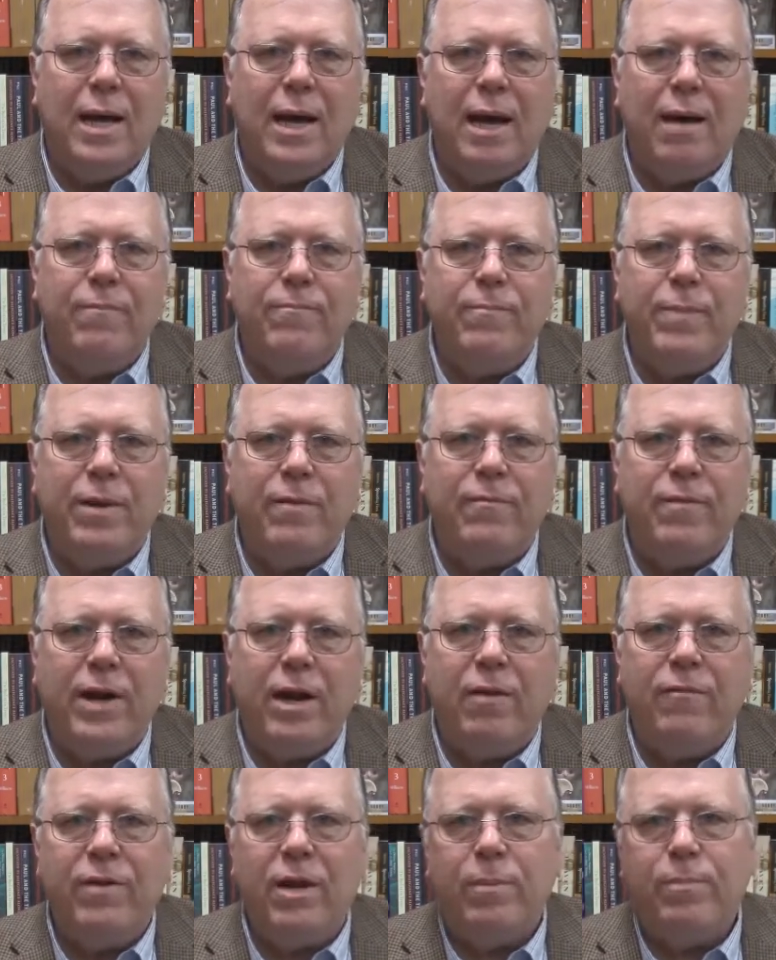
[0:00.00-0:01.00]
I've been
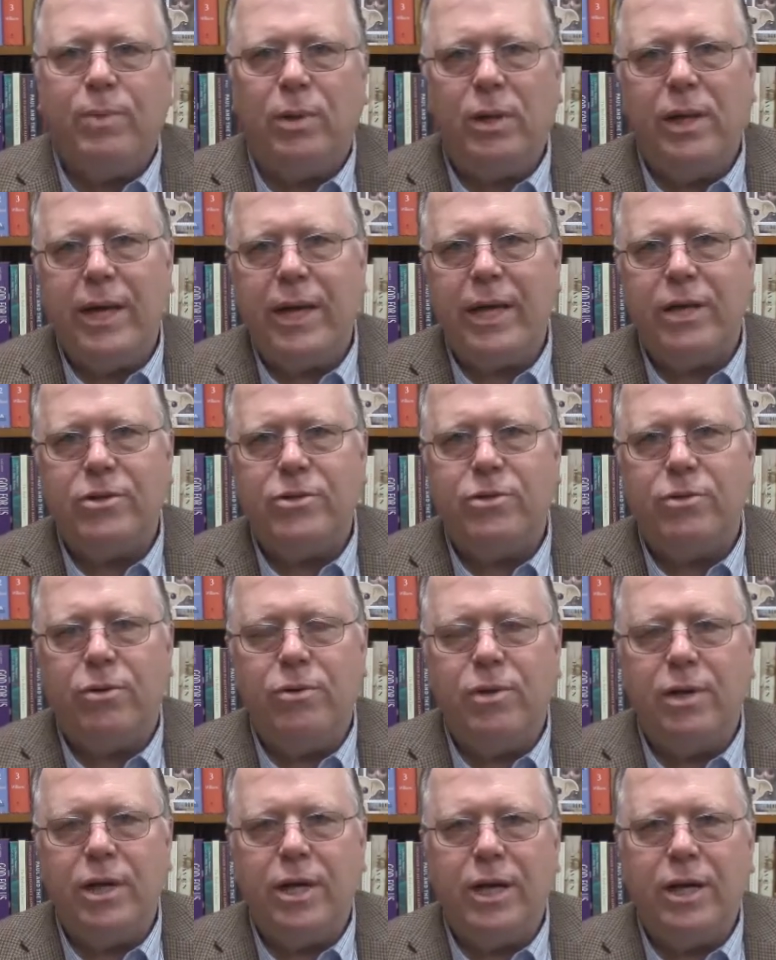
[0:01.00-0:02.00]
very, very pleased
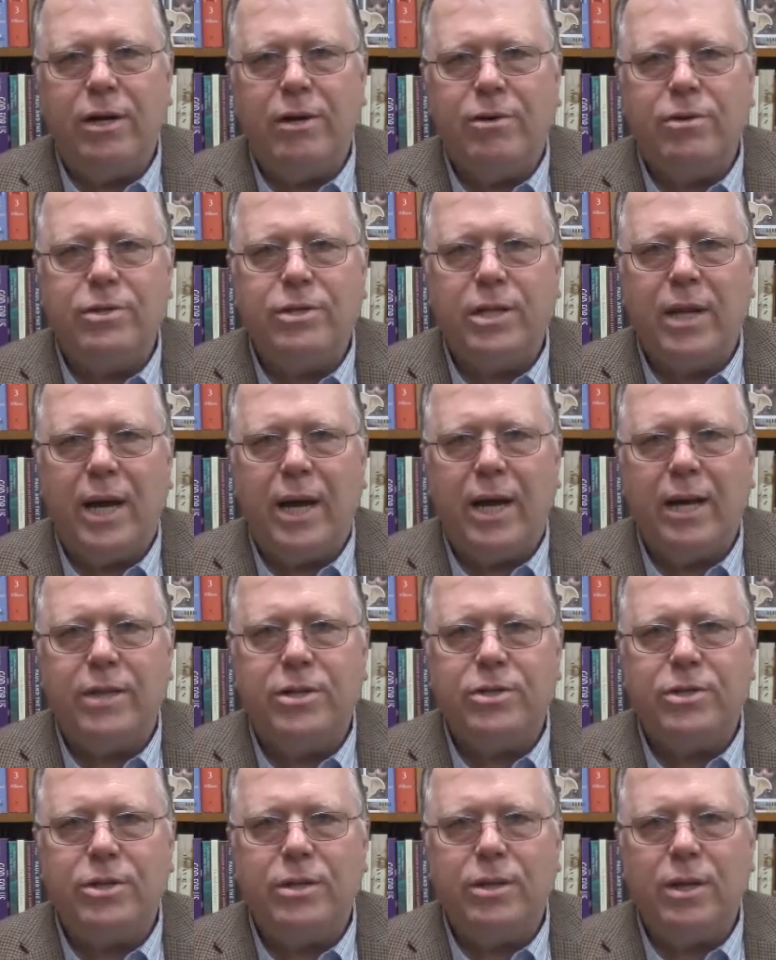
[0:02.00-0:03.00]
through the years
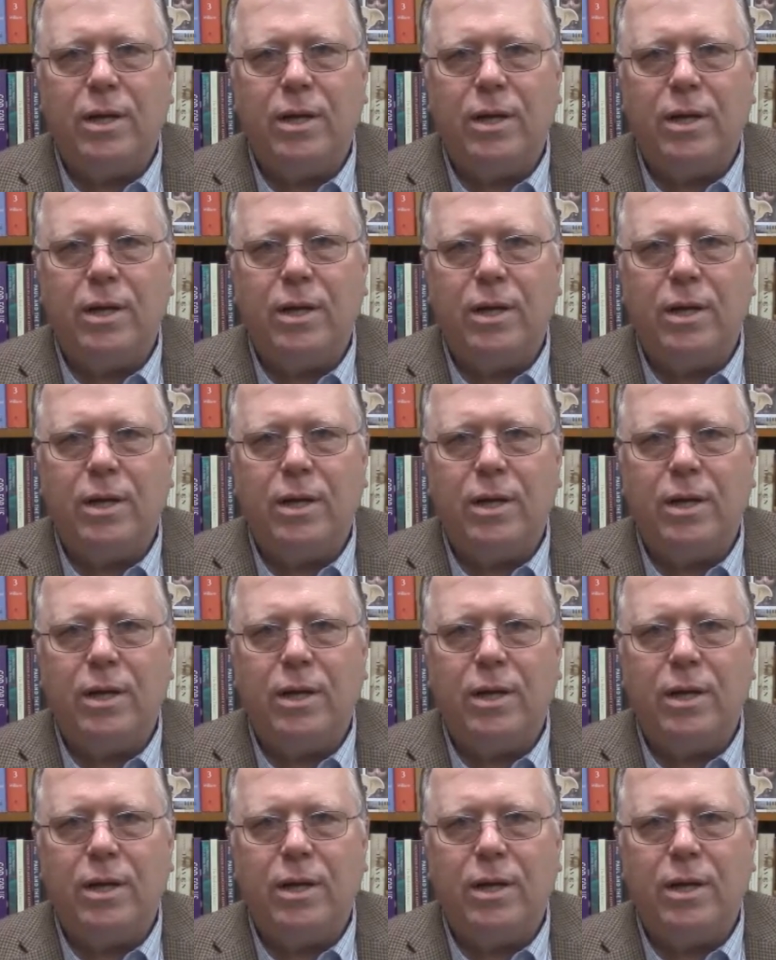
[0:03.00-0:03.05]
as